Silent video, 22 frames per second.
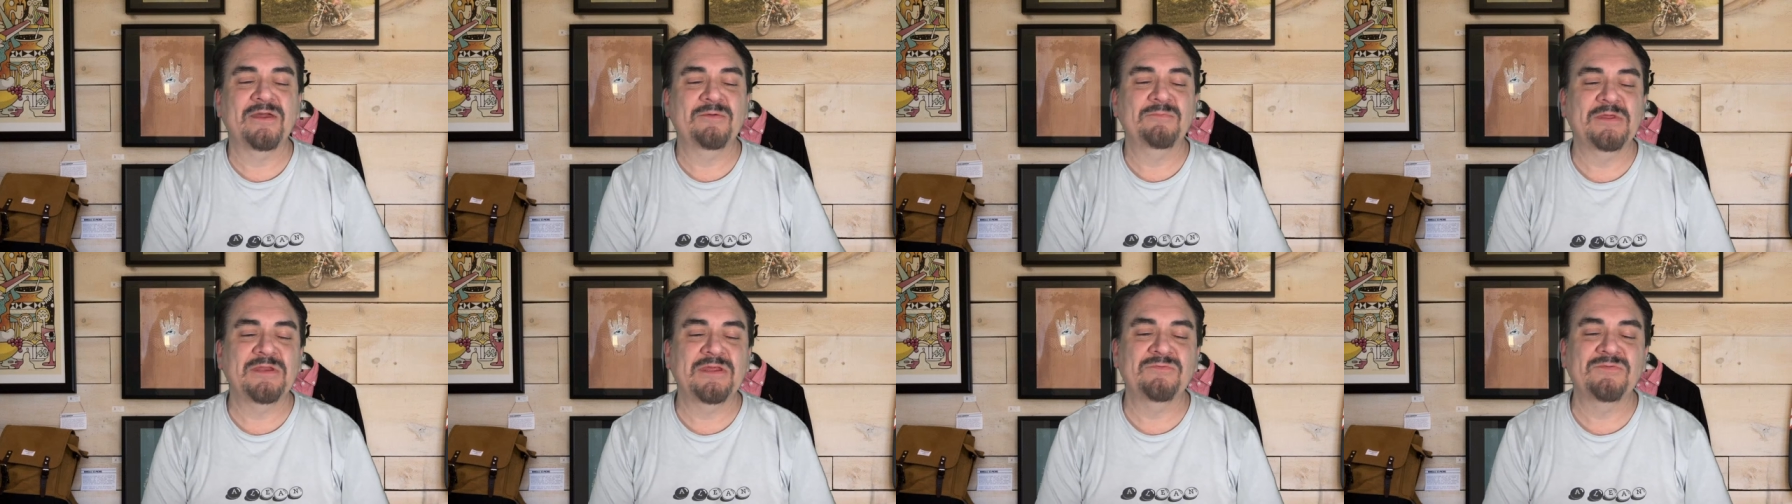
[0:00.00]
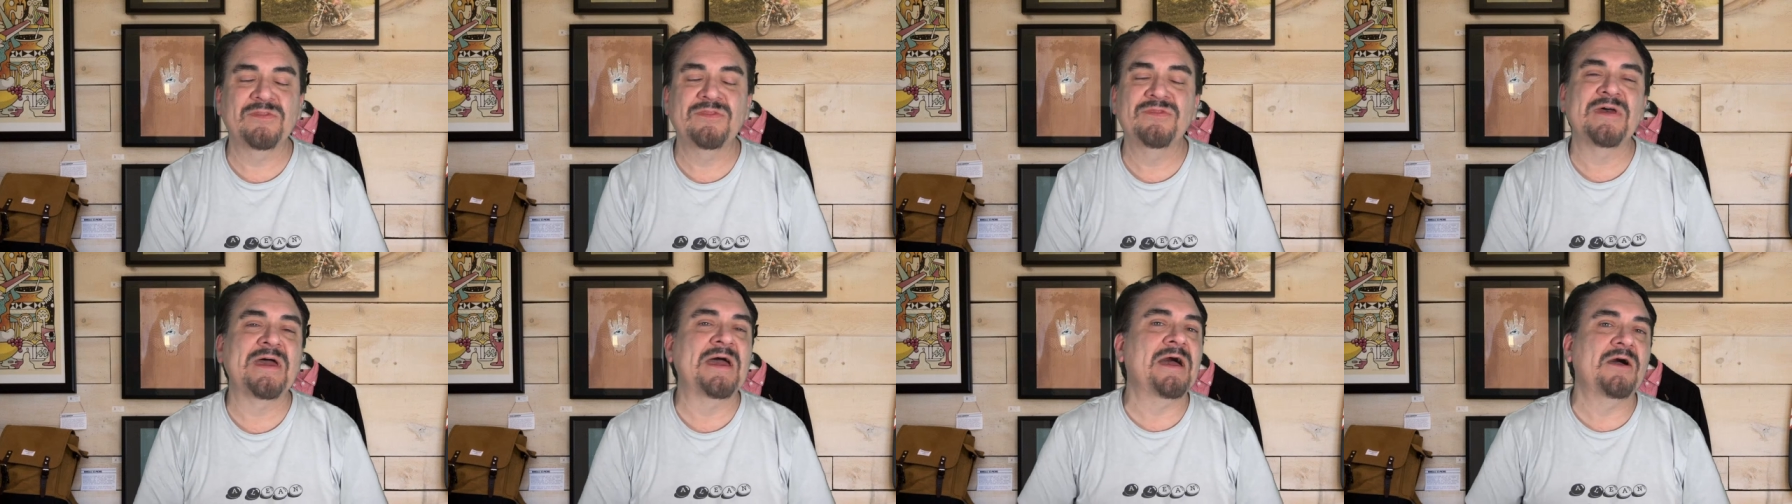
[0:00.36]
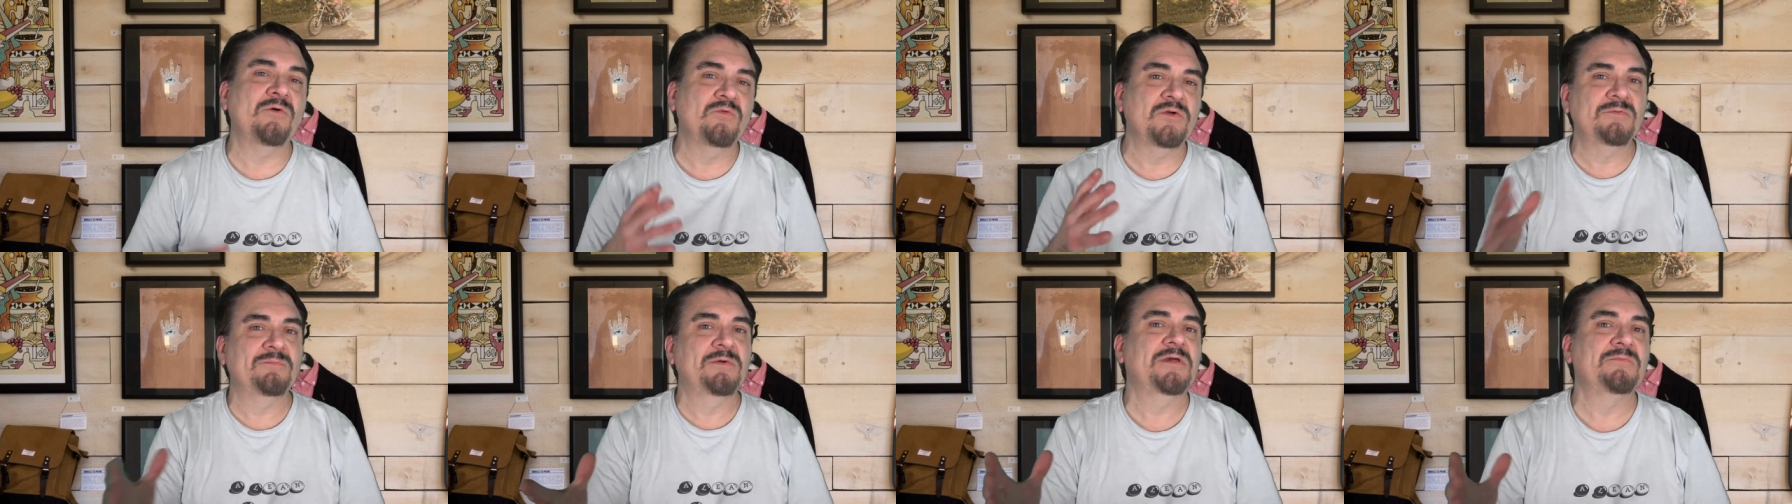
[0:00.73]
I mean, even
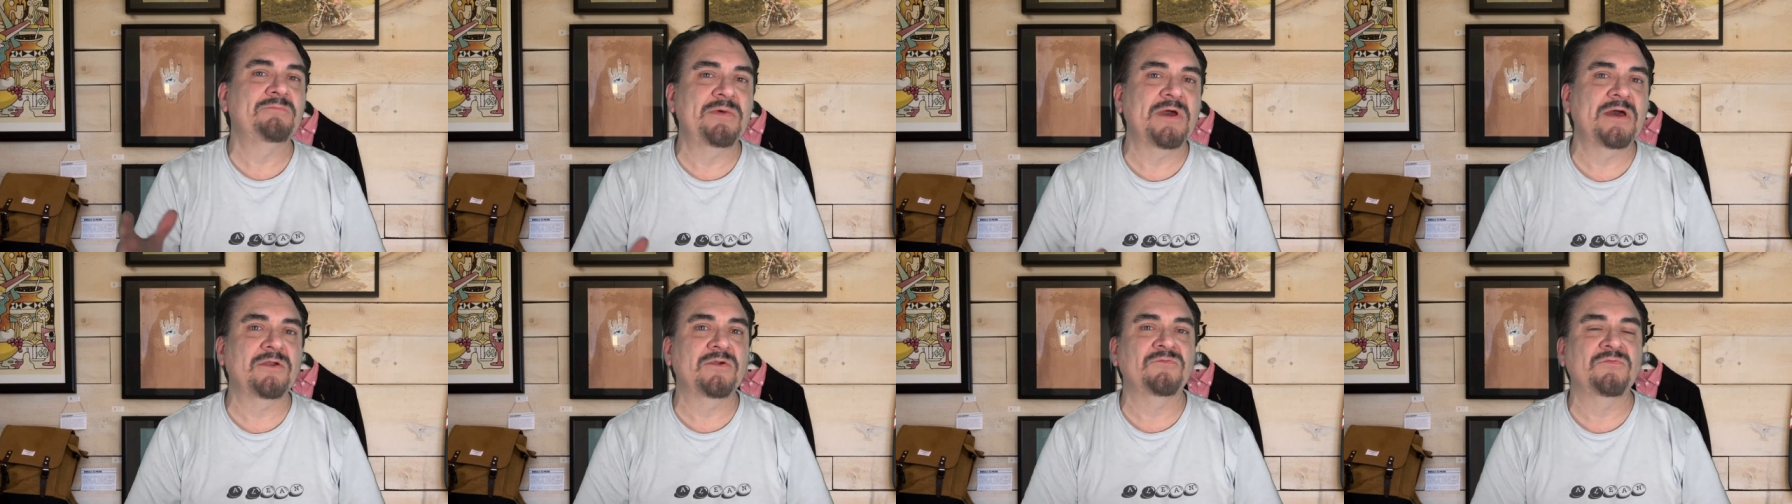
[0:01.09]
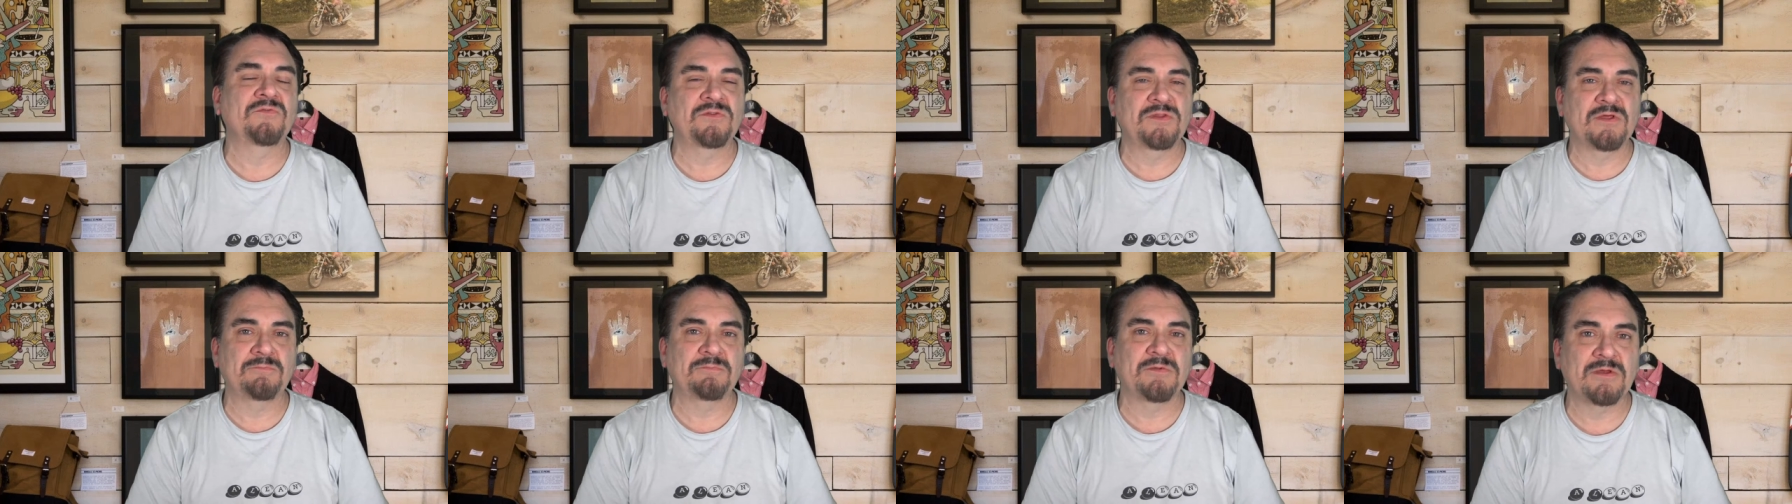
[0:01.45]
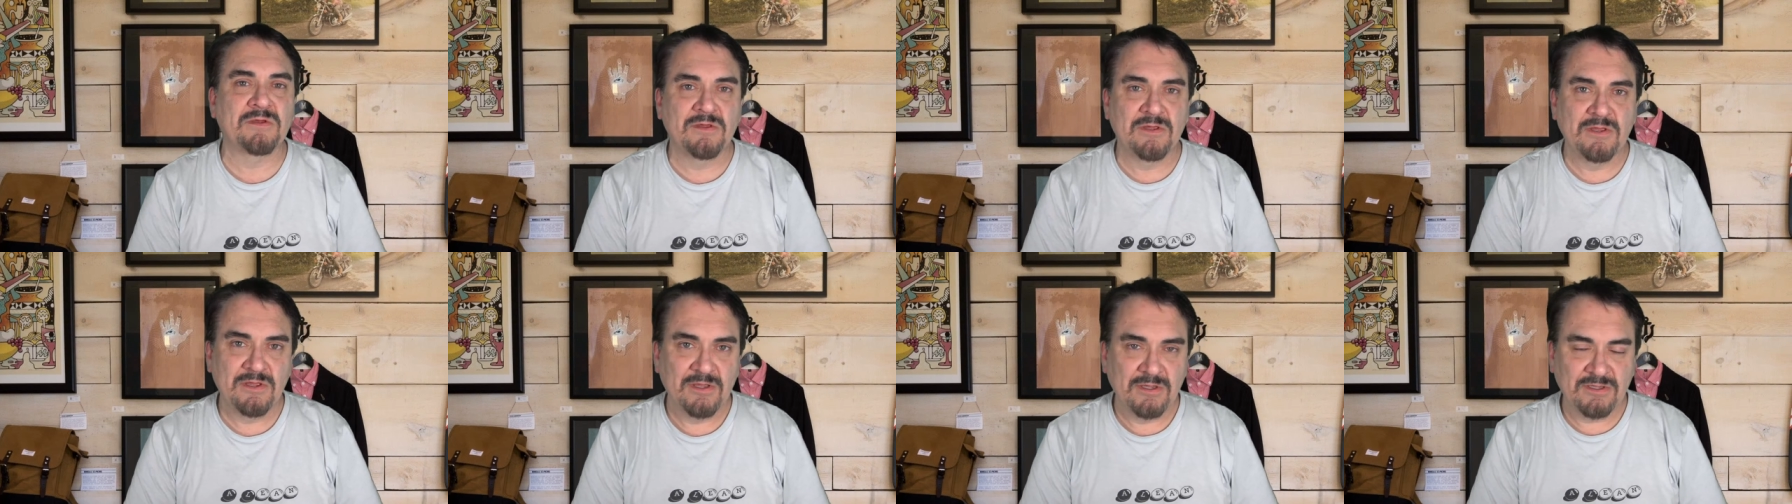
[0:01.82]
that would have been better for them
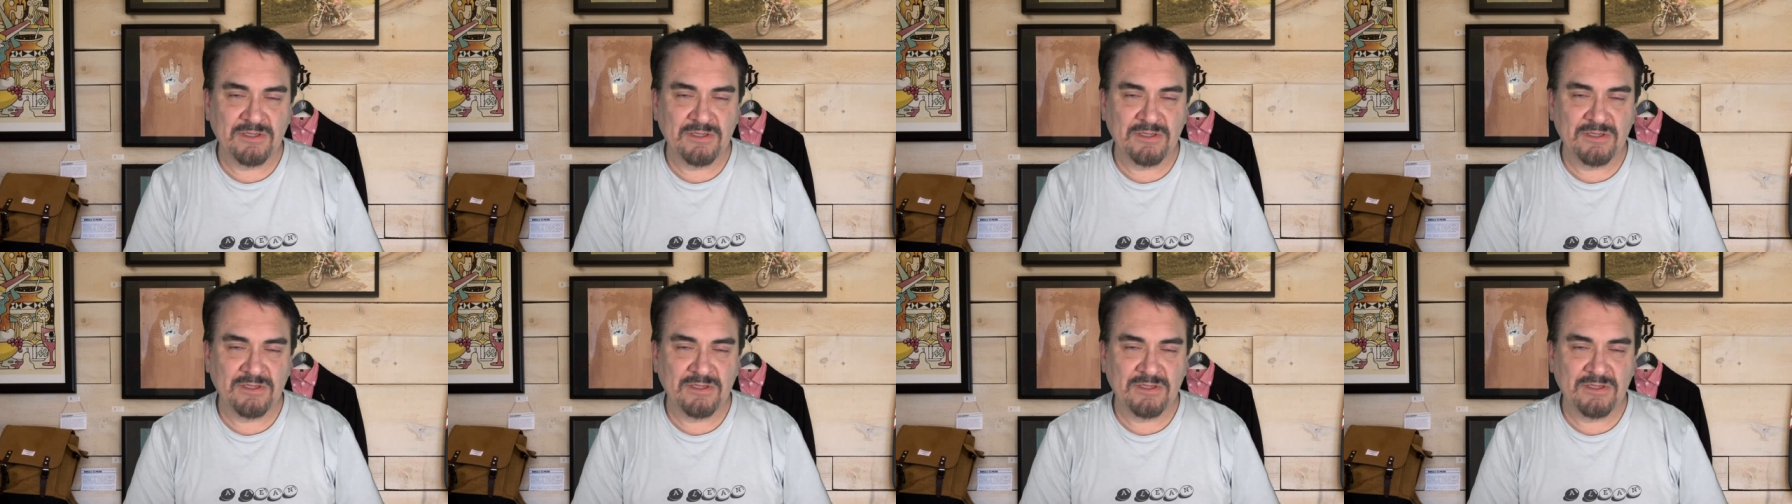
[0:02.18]
to